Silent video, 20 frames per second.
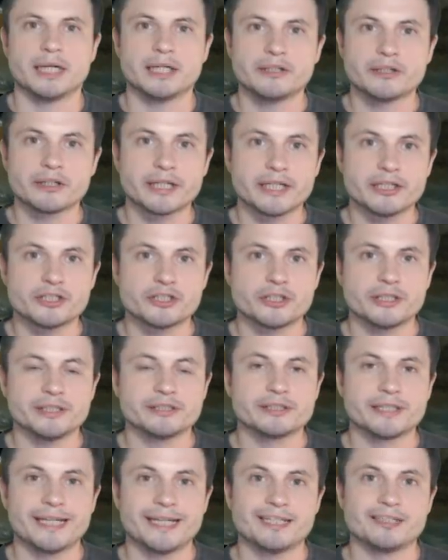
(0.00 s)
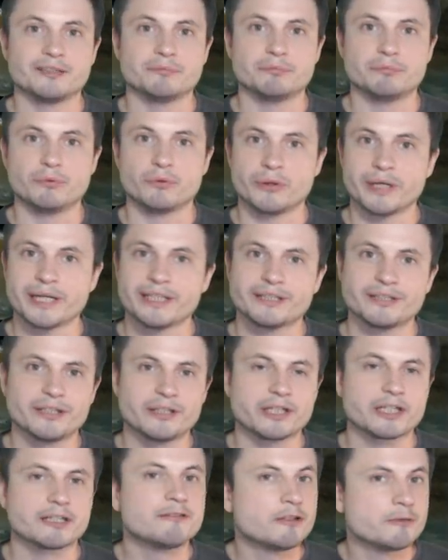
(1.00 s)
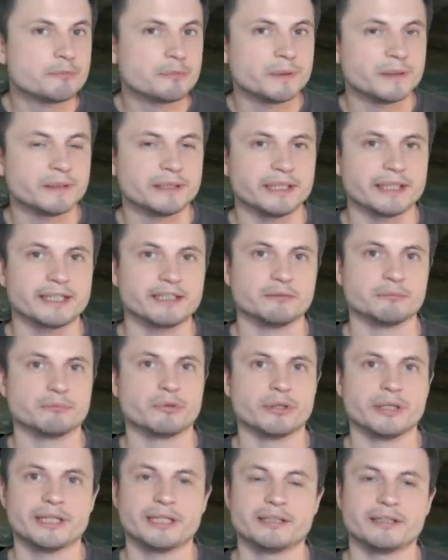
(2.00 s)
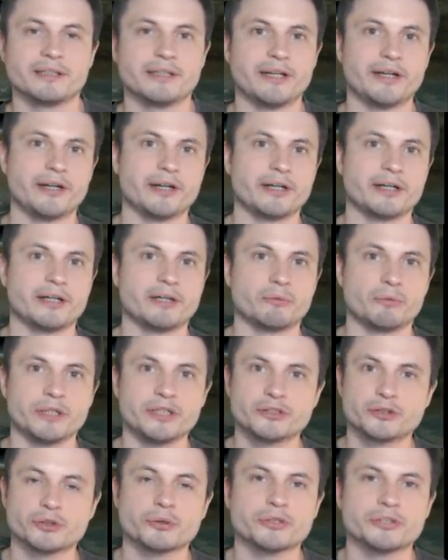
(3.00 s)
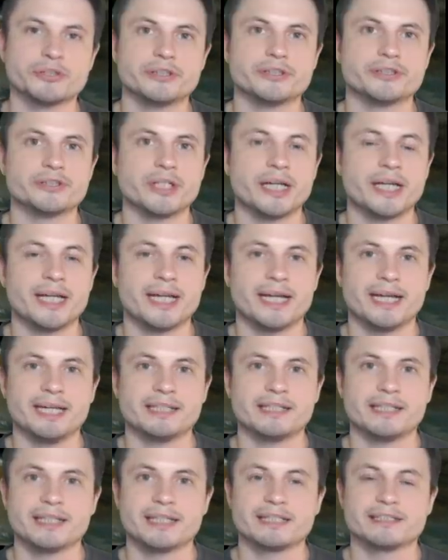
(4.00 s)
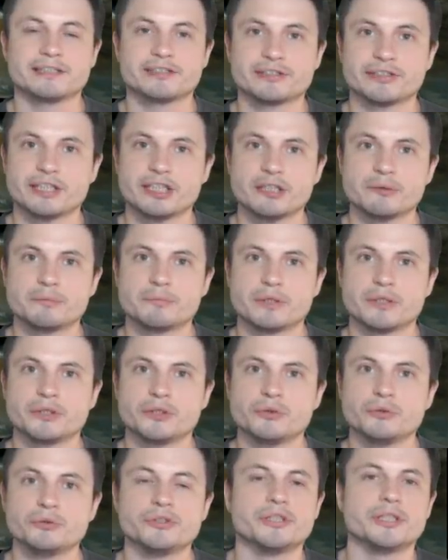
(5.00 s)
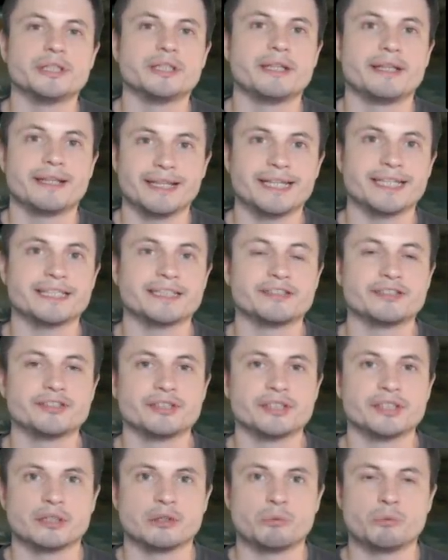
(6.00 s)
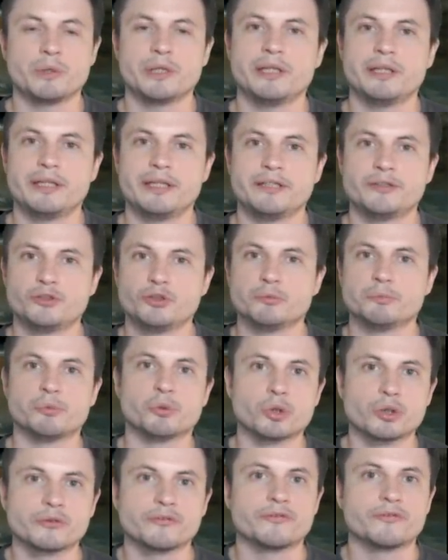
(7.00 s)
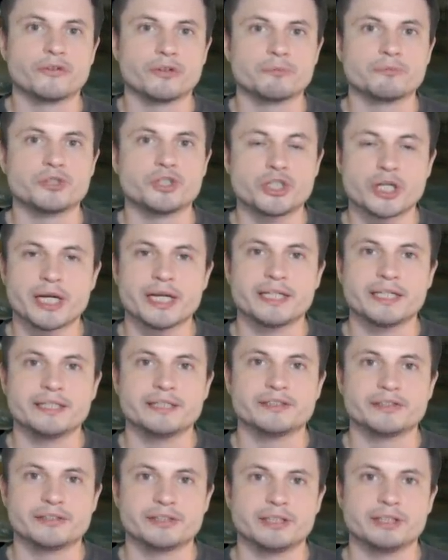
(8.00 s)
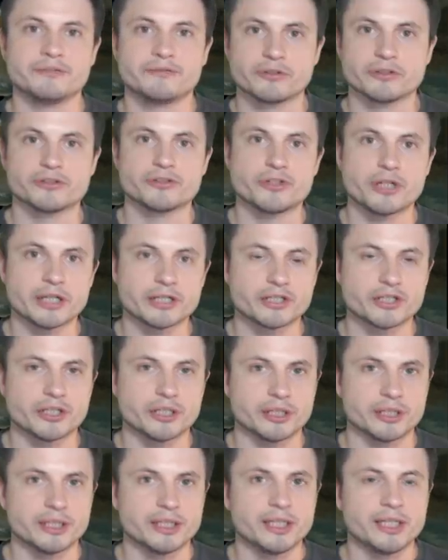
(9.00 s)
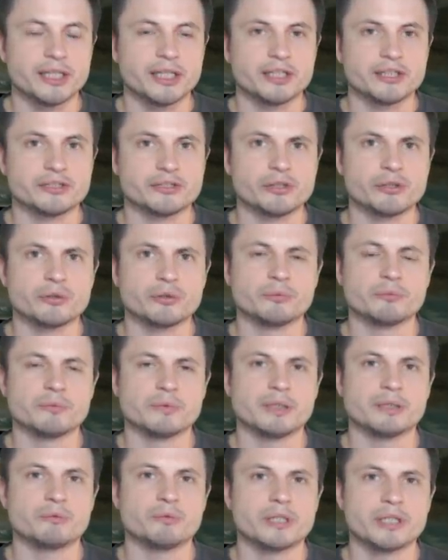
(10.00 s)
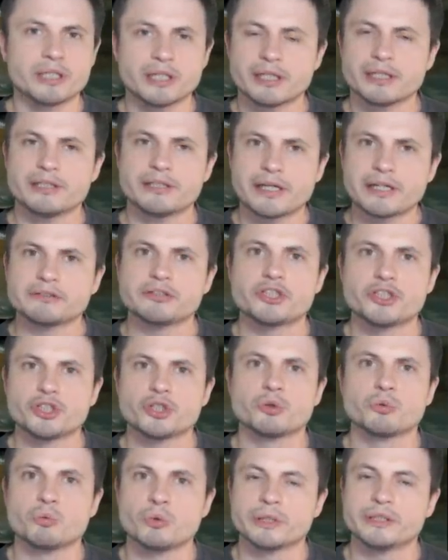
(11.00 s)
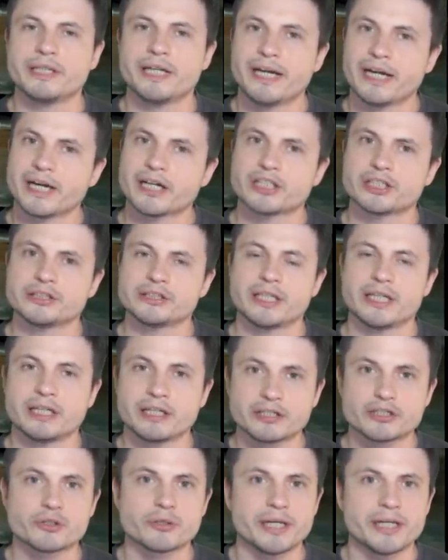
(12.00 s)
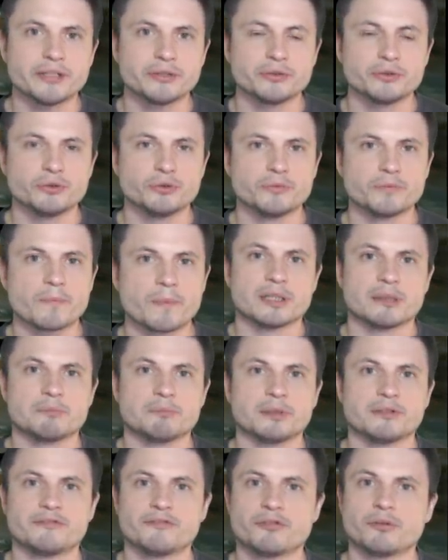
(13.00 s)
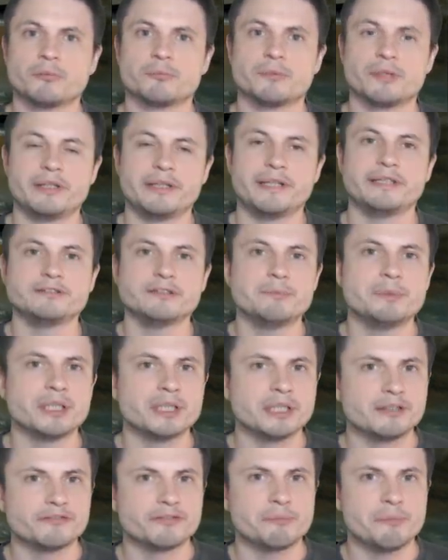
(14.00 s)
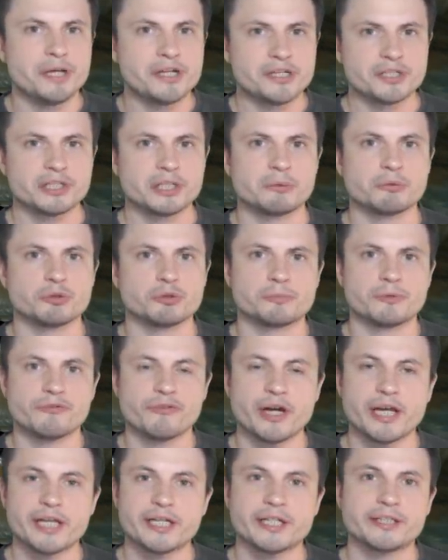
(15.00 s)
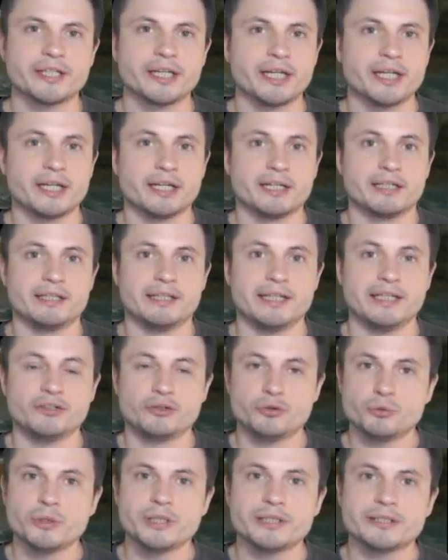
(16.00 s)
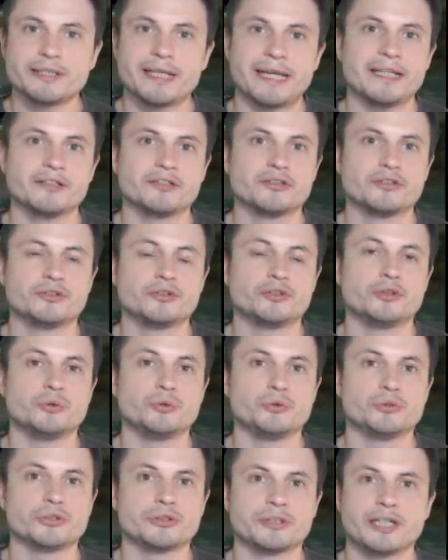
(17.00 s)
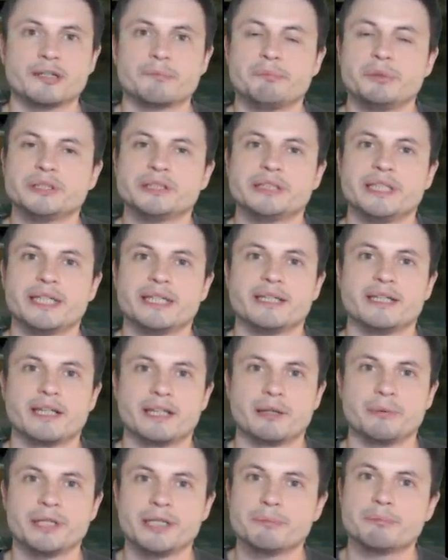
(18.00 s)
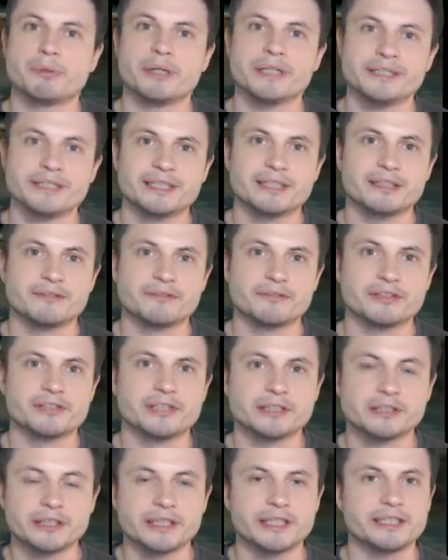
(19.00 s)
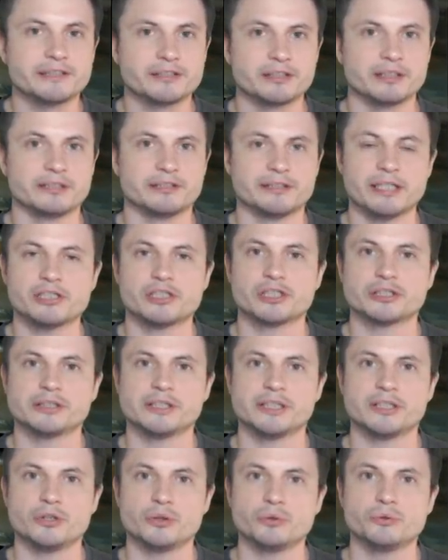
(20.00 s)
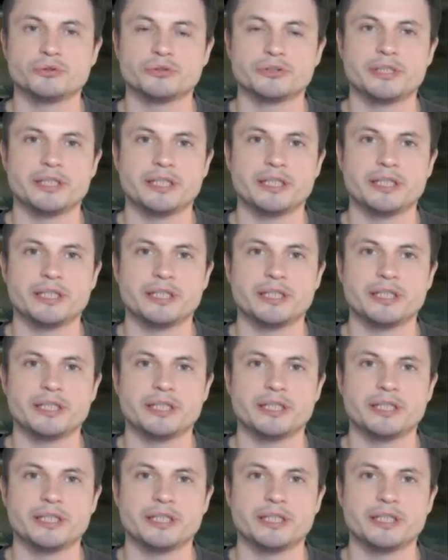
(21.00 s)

other countries can bring their equipment, they can bring their resources, and they can start producing things with the support from Chinese infrastructure. So we're not entirely sure what they actually are trying to do, but from the limited information that was provided, they do intend to start building 3D printing facilities, essentially use